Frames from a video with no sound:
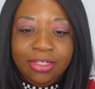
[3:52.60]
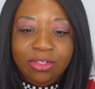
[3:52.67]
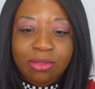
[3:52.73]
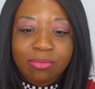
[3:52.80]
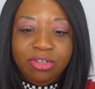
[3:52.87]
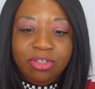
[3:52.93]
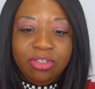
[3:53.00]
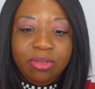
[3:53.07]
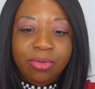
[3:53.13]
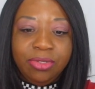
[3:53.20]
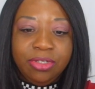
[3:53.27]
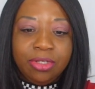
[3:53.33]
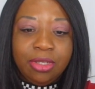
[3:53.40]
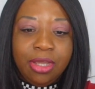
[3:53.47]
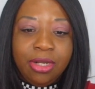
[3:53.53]
so I'm just going
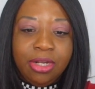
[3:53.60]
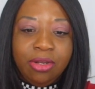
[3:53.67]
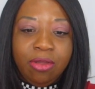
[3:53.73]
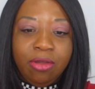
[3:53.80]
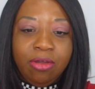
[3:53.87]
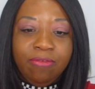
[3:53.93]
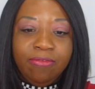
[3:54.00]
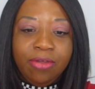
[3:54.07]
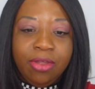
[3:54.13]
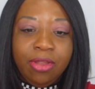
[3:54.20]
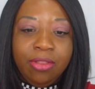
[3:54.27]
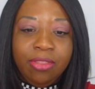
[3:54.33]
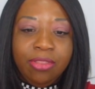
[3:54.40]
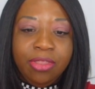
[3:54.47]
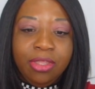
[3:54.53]
to cut it off
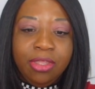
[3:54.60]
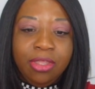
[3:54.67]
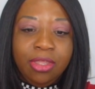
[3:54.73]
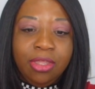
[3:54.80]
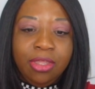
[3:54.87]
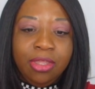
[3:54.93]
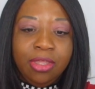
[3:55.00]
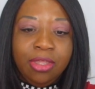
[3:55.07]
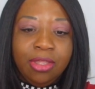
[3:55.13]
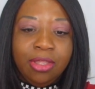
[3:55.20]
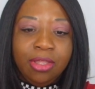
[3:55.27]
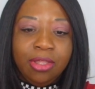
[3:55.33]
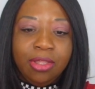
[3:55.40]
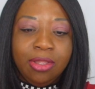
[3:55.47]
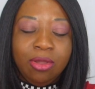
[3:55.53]
on the
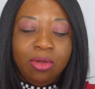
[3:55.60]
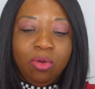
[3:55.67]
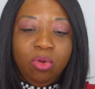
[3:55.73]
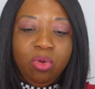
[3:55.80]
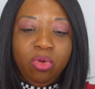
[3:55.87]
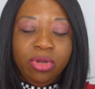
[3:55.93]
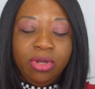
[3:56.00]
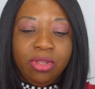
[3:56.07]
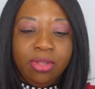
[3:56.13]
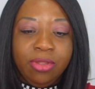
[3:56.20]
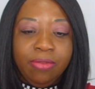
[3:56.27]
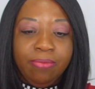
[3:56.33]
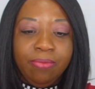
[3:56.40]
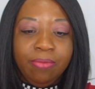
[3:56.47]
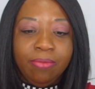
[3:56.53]
corner.